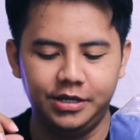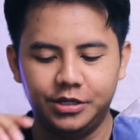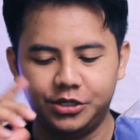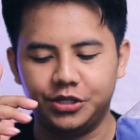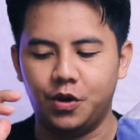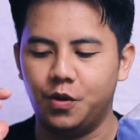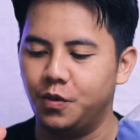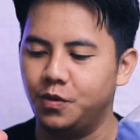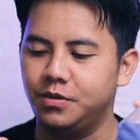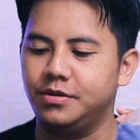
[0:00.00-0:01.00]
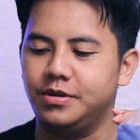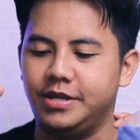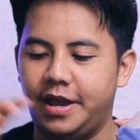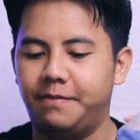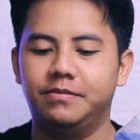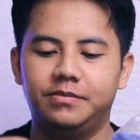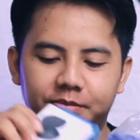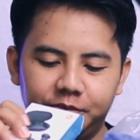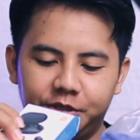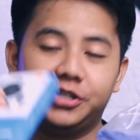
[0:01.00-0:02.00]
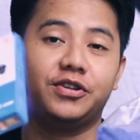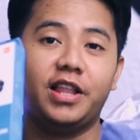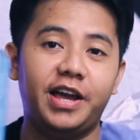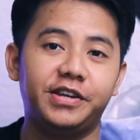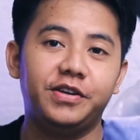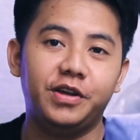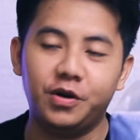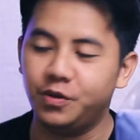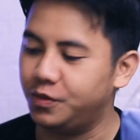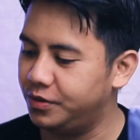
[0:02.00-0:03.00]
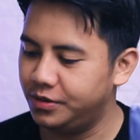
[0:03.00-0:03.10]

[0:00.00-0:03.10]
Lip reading: So, just to let you know,